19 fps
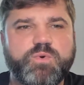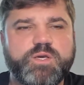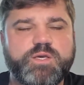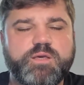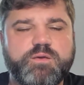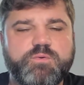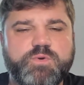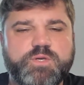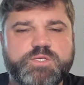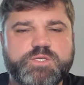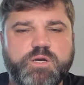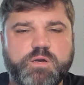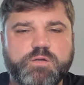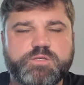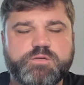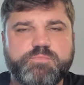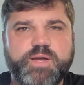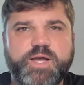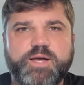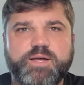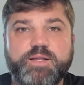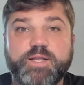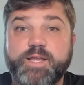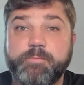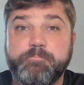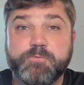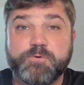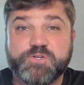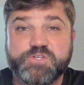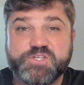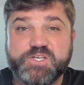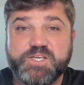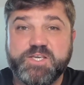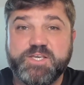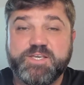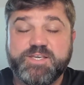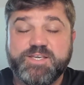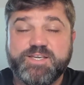we talked about
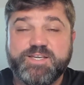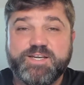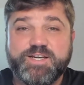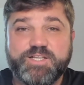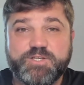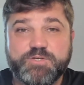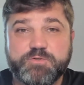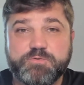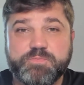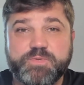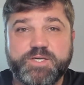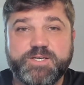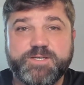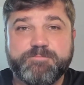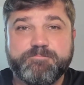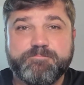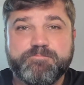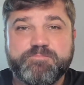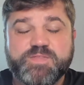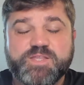leprosy a little bit.